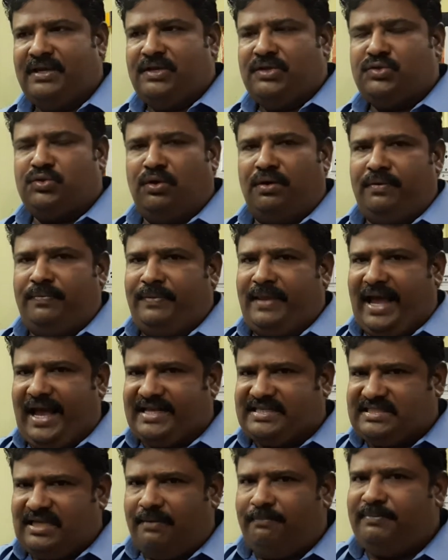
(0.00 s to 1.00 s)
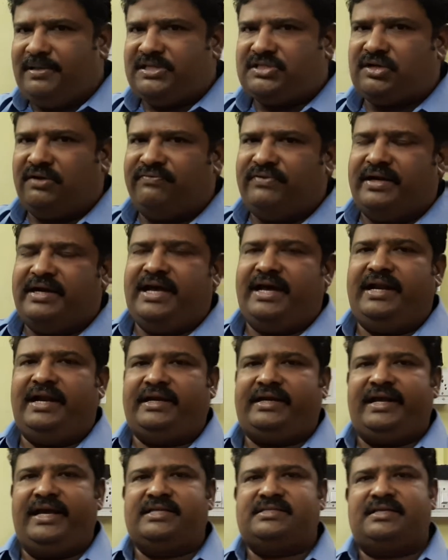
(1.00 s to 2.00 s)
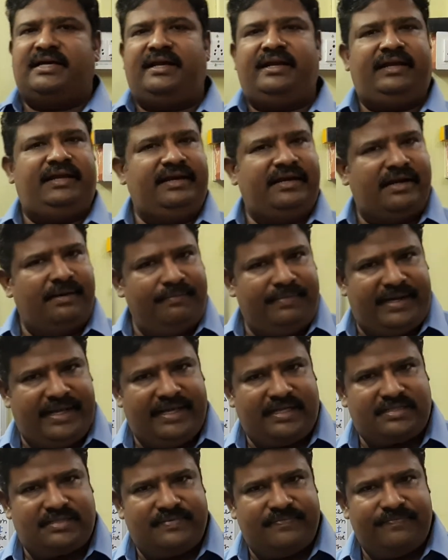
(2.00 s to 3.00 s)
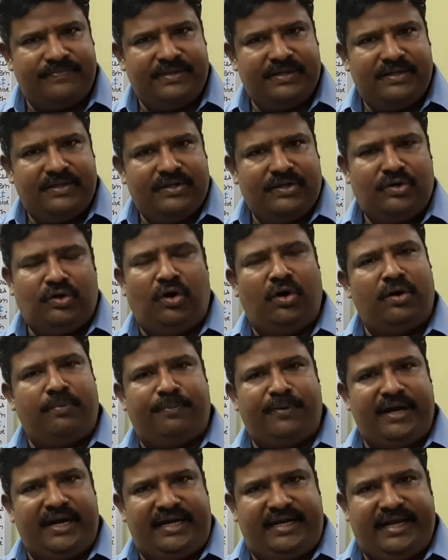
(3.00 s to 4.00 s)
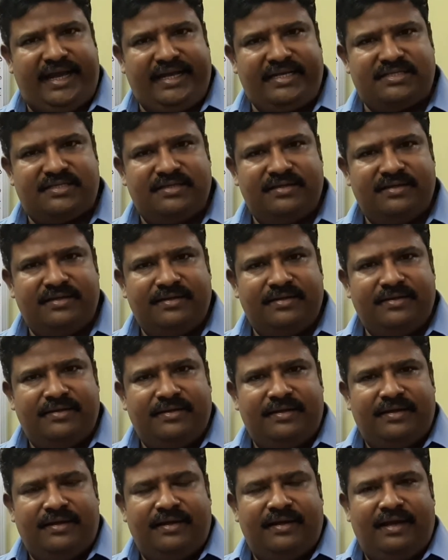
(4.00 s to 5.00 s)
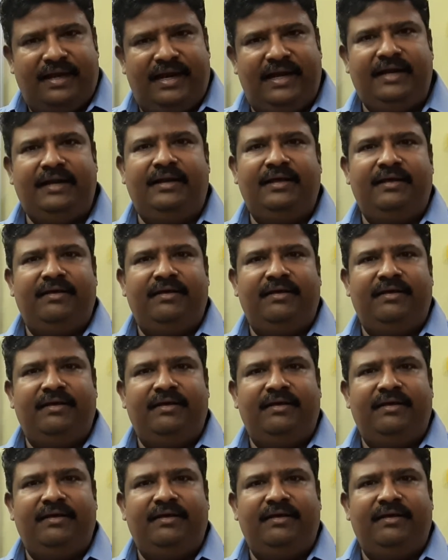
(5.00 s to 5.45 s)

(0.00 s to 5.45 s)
So examples of the direct tax are income tax, corporate tax, and